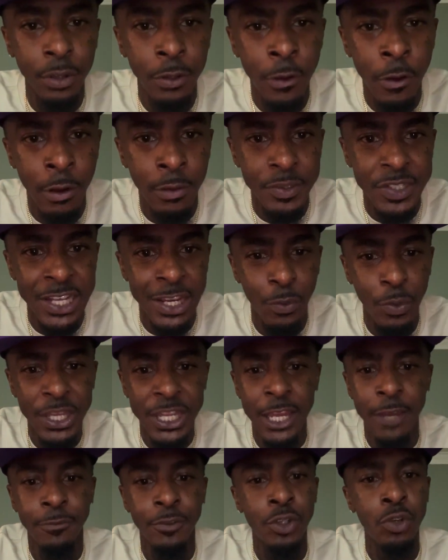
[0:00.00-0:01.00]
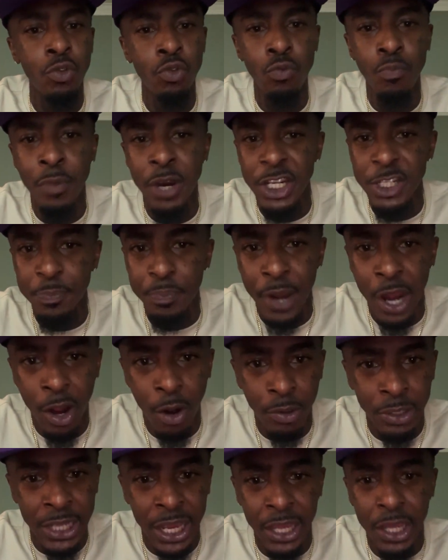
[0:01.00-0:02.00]
You know what I'm saying? We give too much
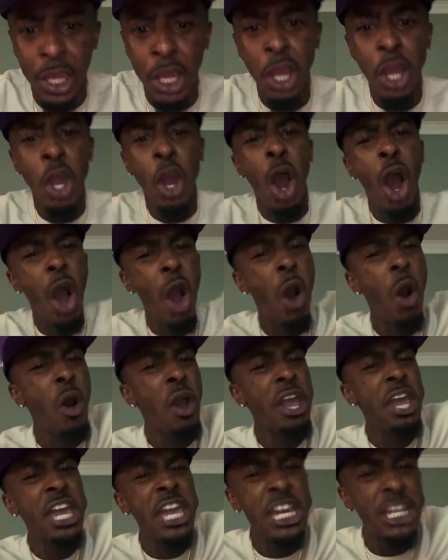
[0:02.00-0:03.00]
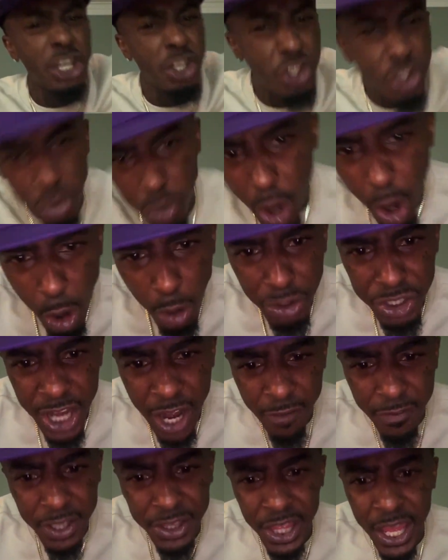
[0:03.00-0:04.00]
power. Like, oh, he controls
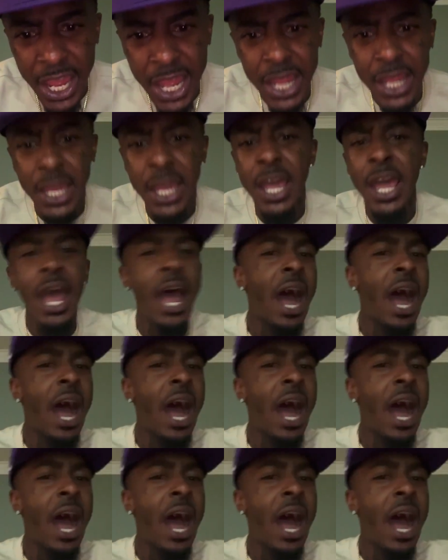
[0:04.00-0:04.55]
everything.